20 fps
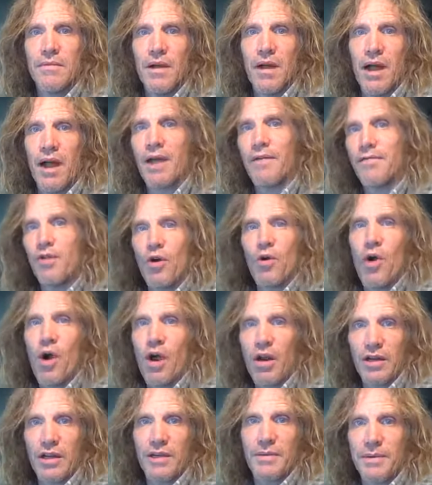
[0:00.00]
I have no
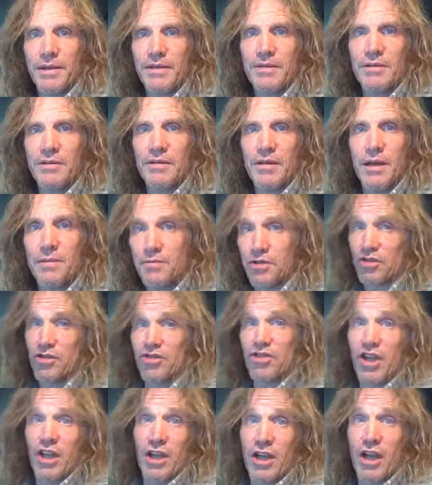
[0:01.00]
argument. I'm just
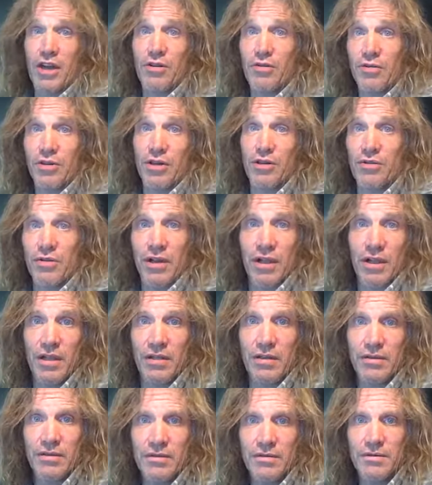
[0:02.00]
saying I don't agree.
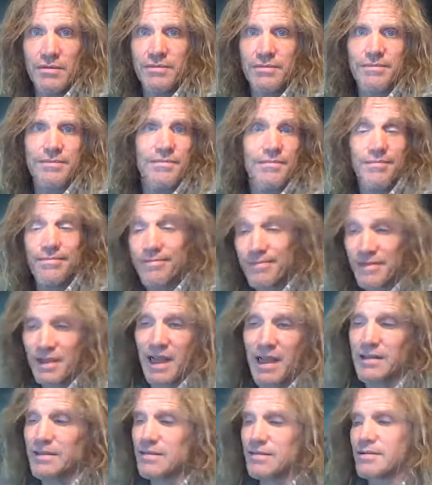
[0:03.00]

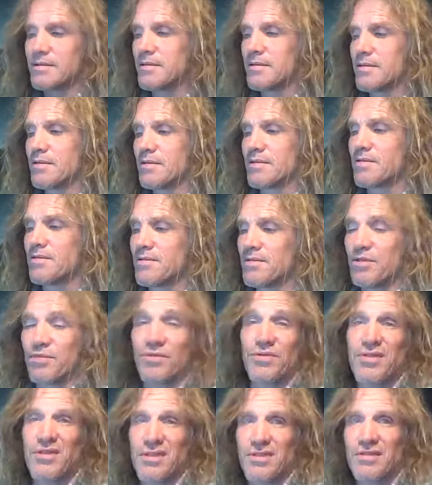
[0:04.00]
That's just
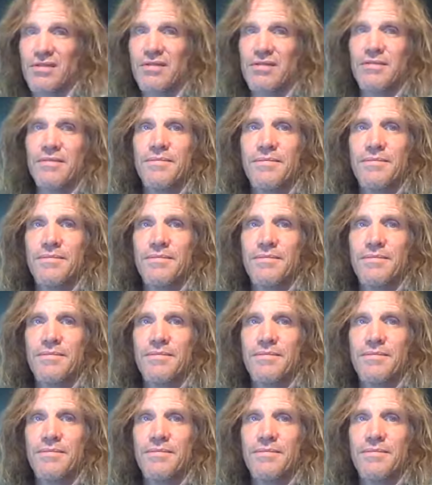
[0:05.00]
useless.